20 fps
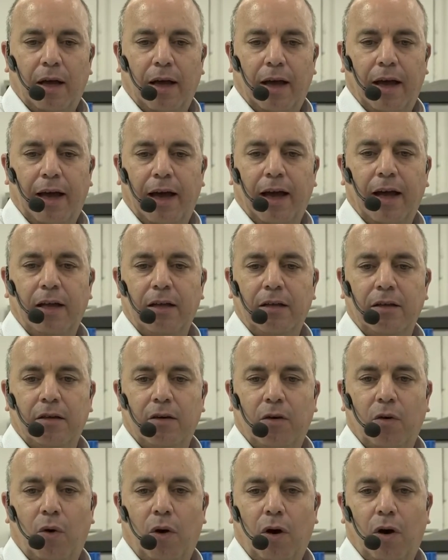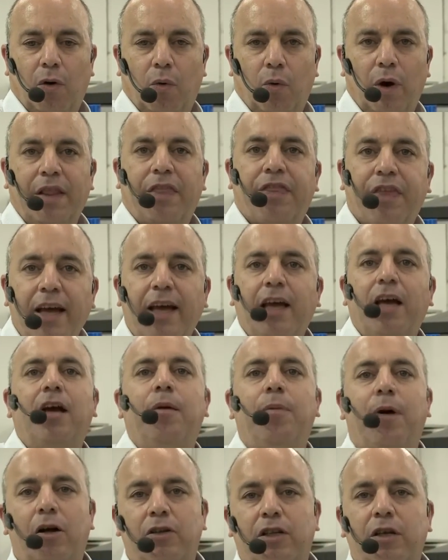And when thinking
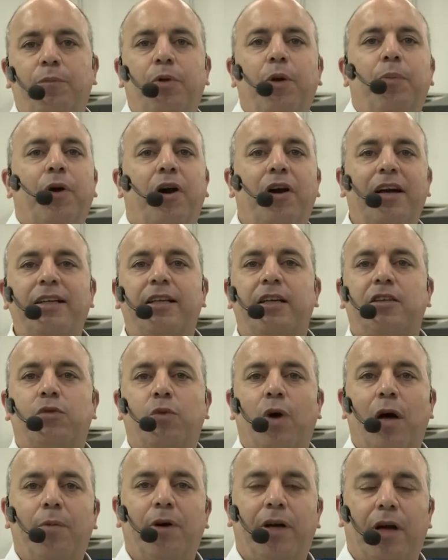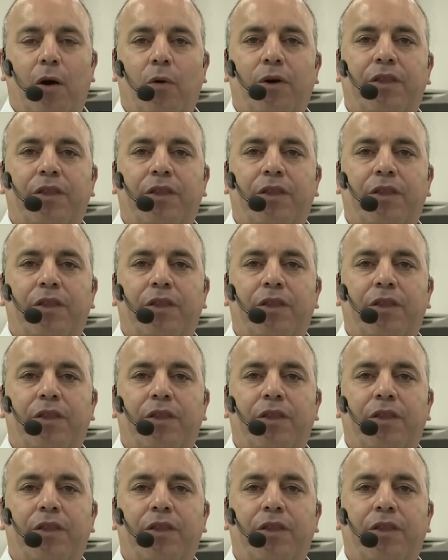about and preparing this webinar,